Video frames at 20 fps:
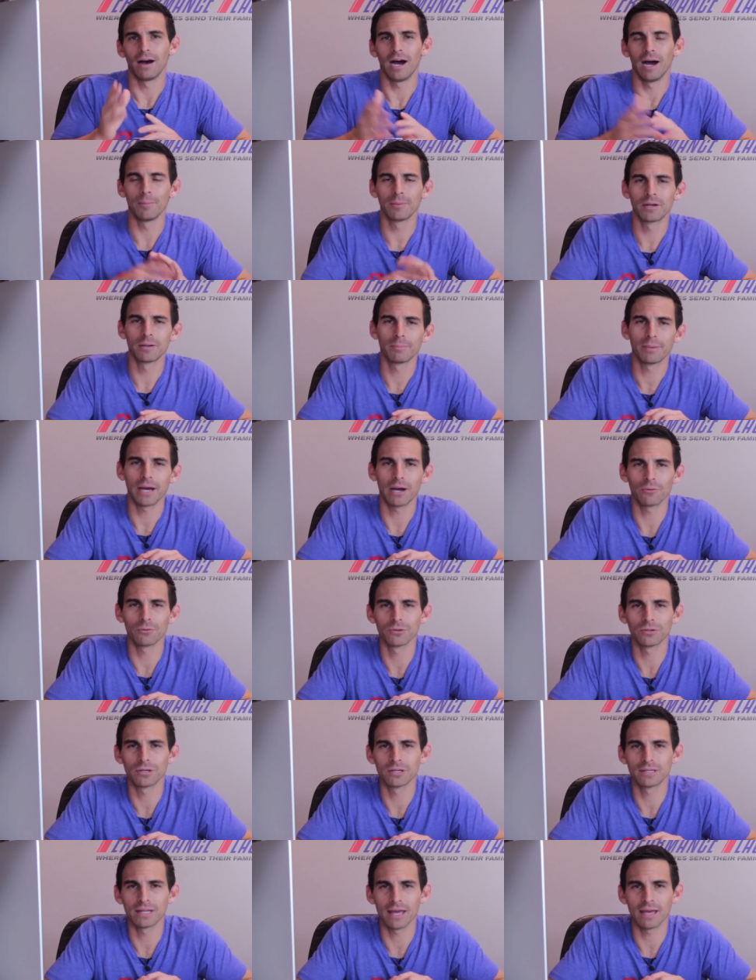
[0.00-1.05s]
I'm going to
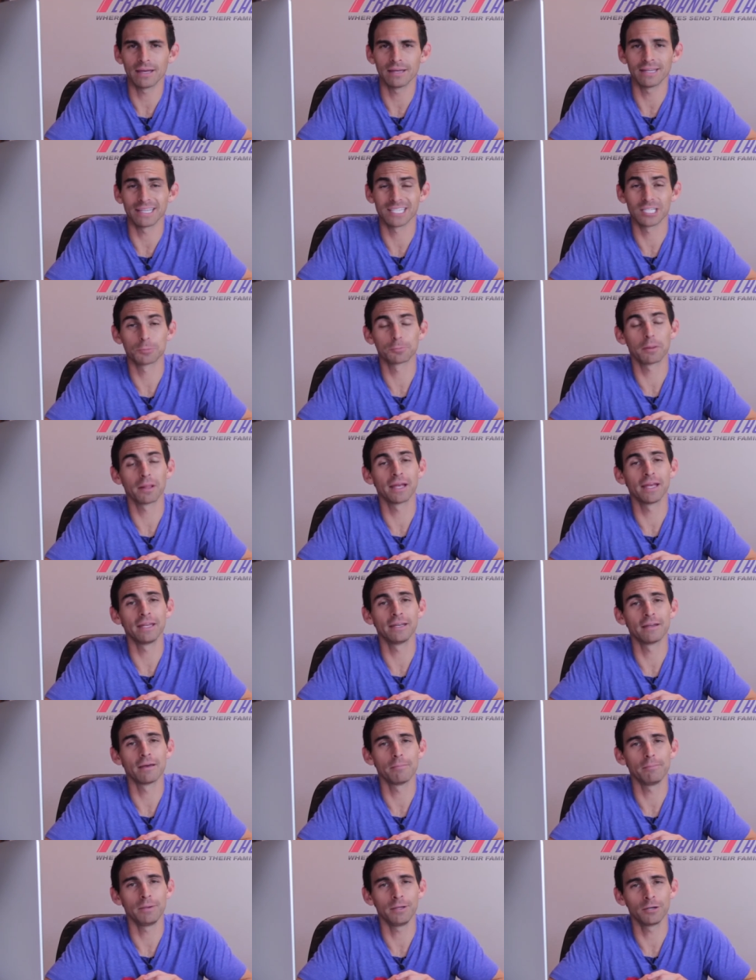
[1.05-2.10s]
empower you today and
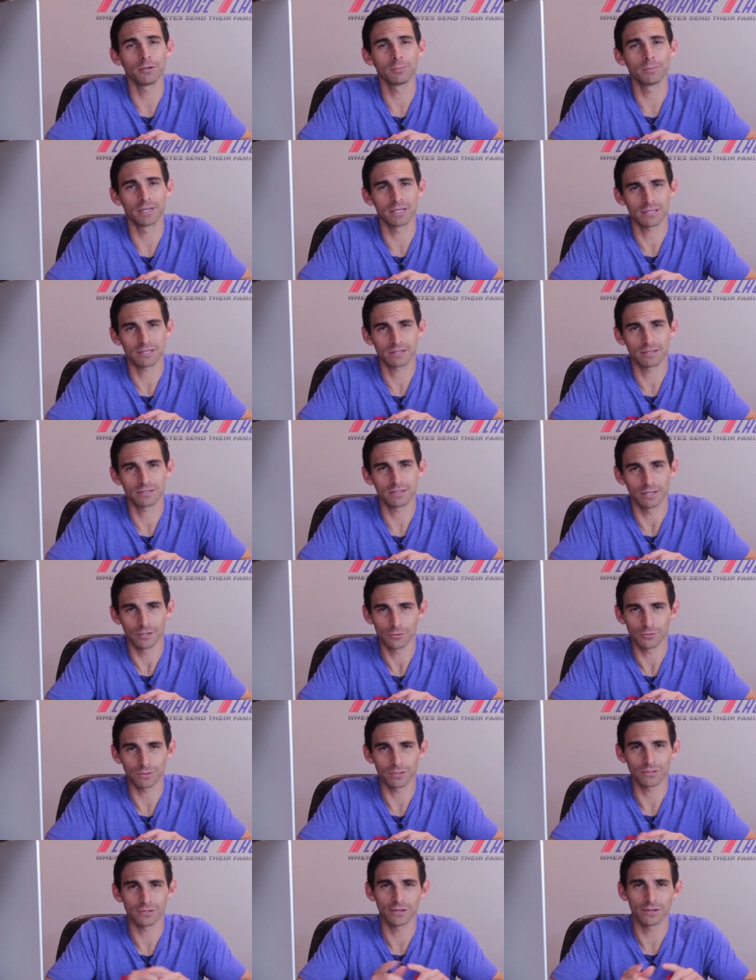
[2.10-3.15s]
explain medial meniscus
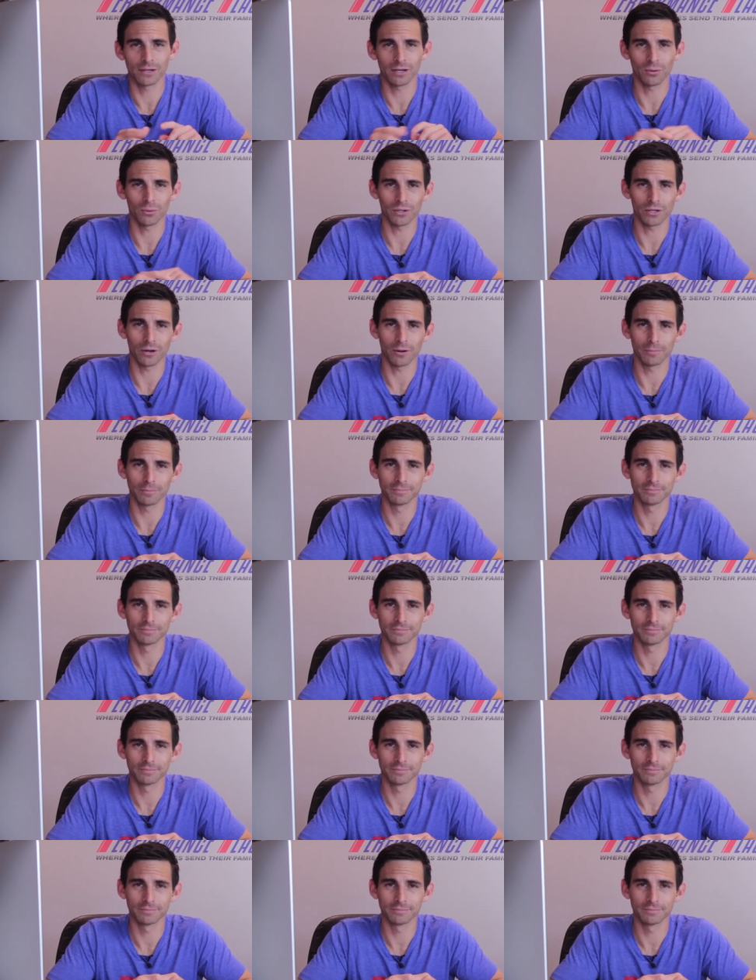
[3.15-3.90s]
injuries. Here we go.